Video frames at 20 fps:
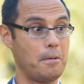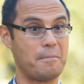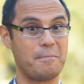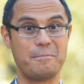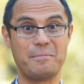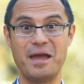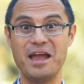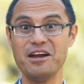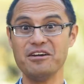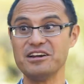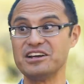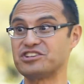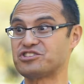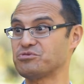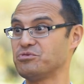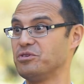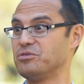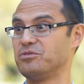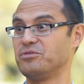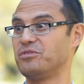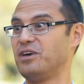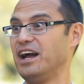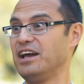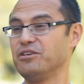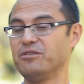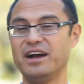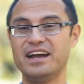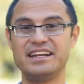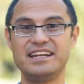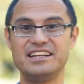marriage? Well, why
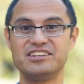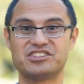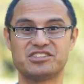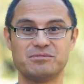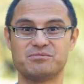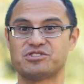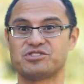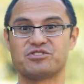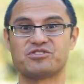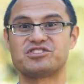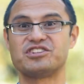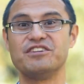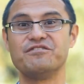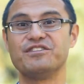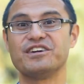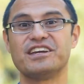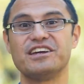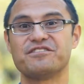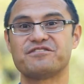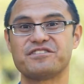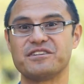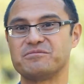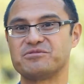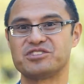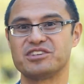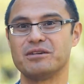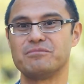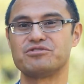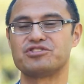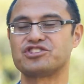do I need some certificate from
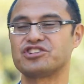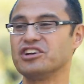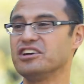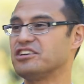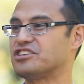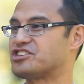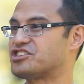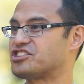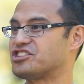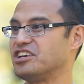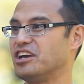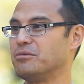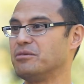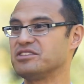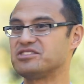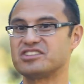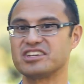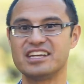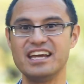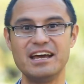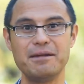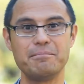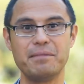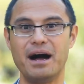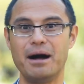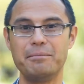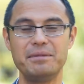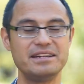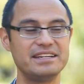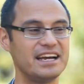some church? And once again,
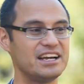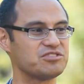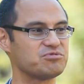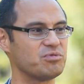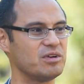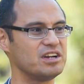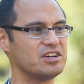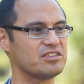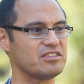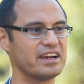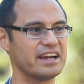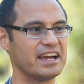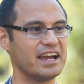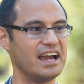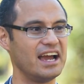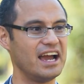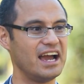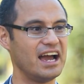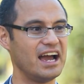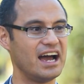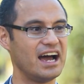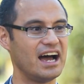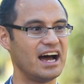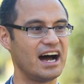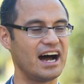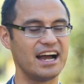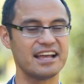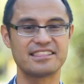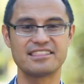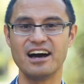mom and dad's wondering,
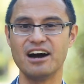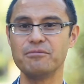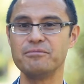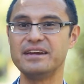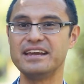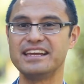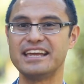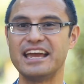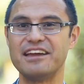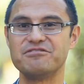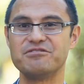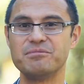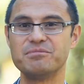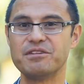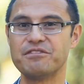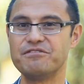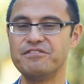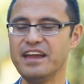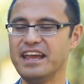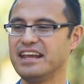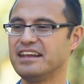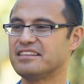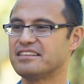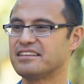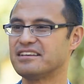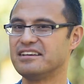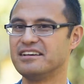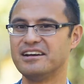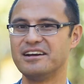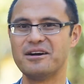I thought we gave them the faith.
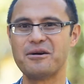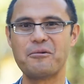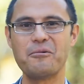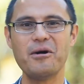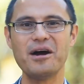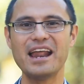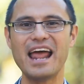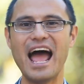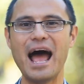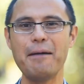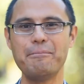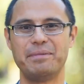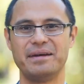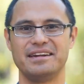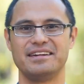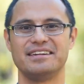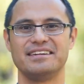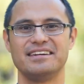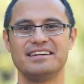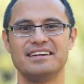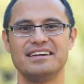What happened?